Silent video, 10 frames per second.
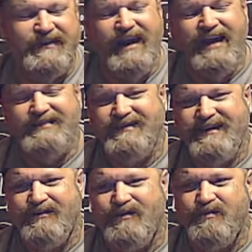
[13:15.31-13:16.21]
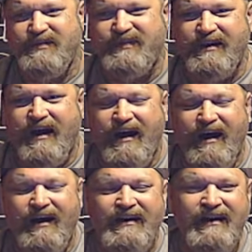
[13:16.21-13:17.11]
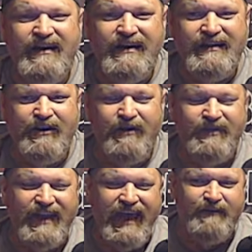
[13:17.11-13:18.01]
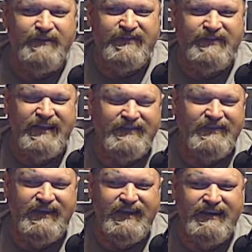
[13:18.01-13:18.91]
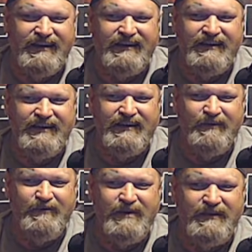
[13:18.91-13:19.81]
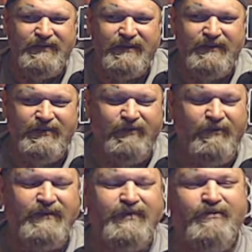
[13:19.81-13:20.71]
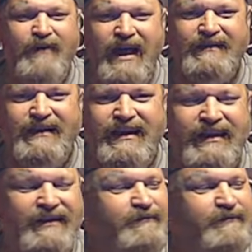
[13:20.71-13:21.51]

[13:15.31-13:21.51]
And that deal with, you know, the Galveston thing with the rally